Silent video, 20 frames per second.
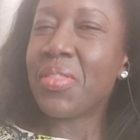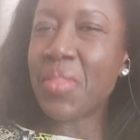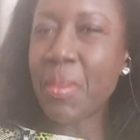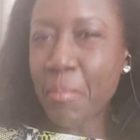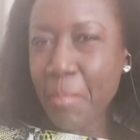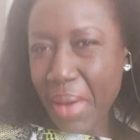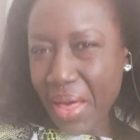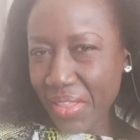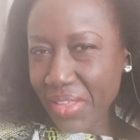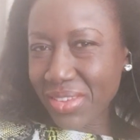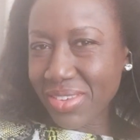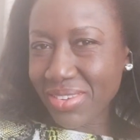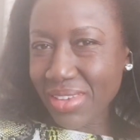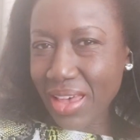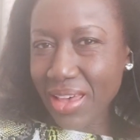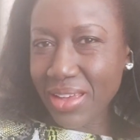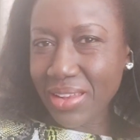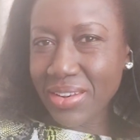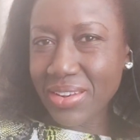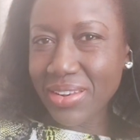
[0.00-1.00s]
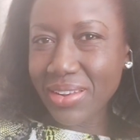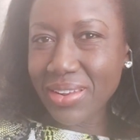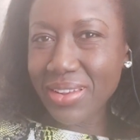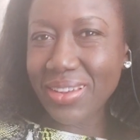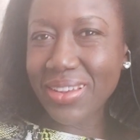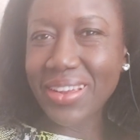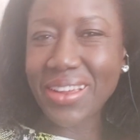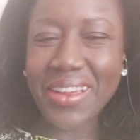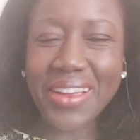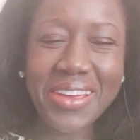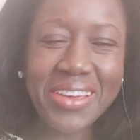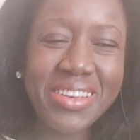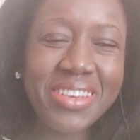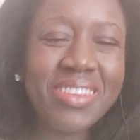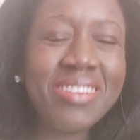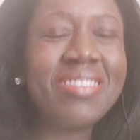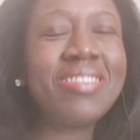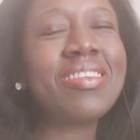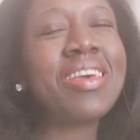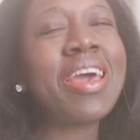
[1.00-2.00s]
the mother said
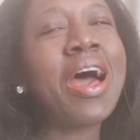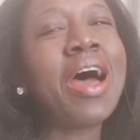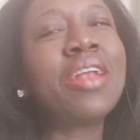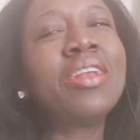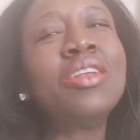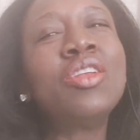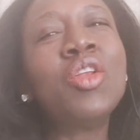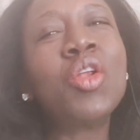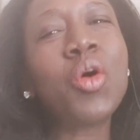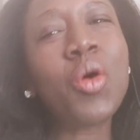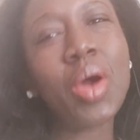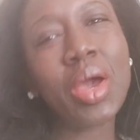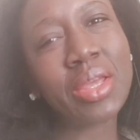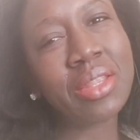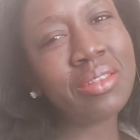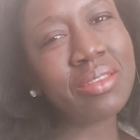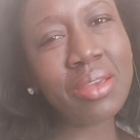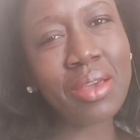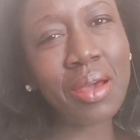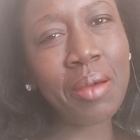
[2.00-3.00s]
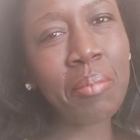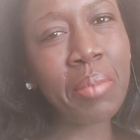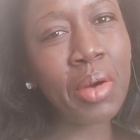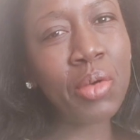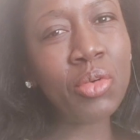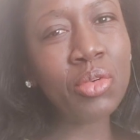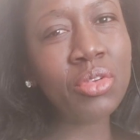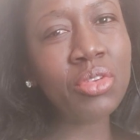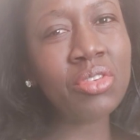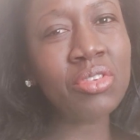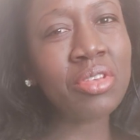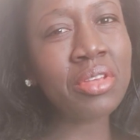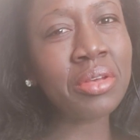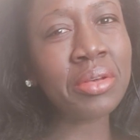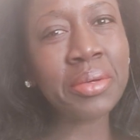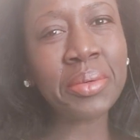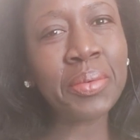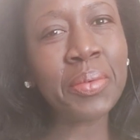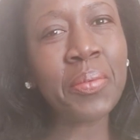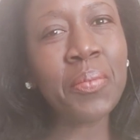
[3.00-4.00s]
she had no idea about
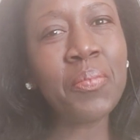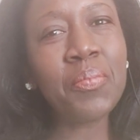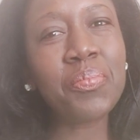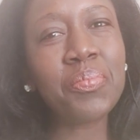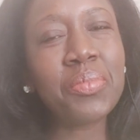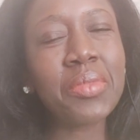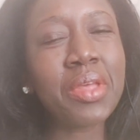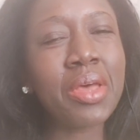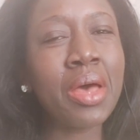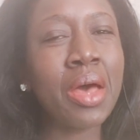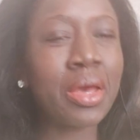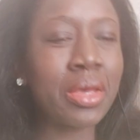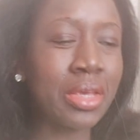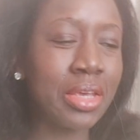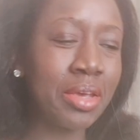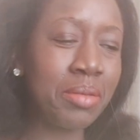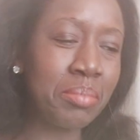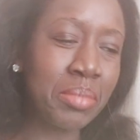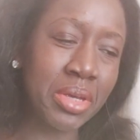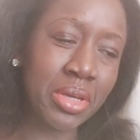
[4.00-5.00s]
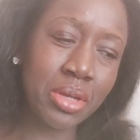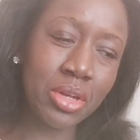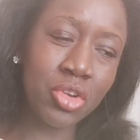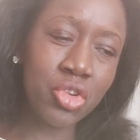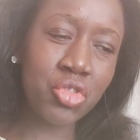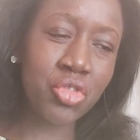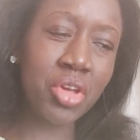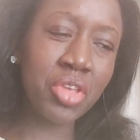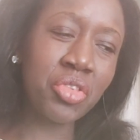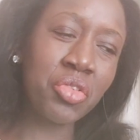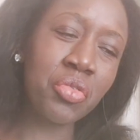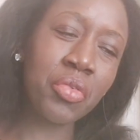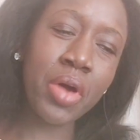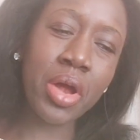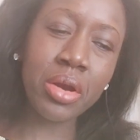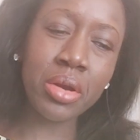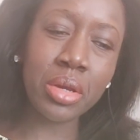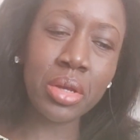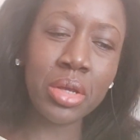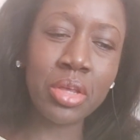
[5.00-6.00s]
Hakimi
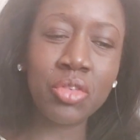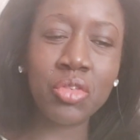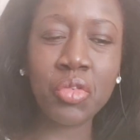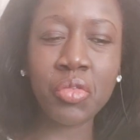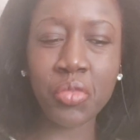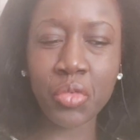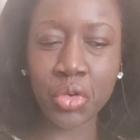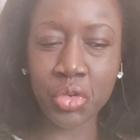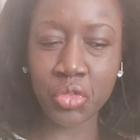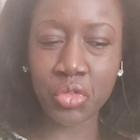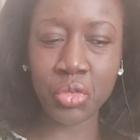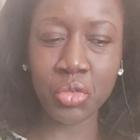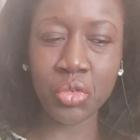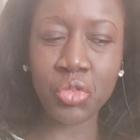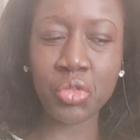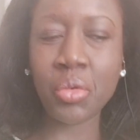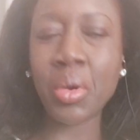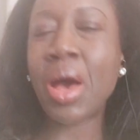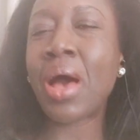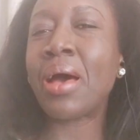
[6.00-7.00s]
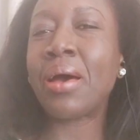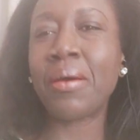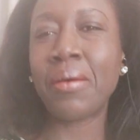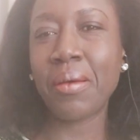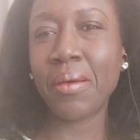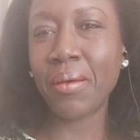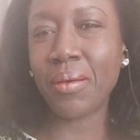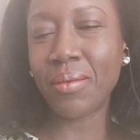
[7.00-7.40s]
transferring his fortune to her.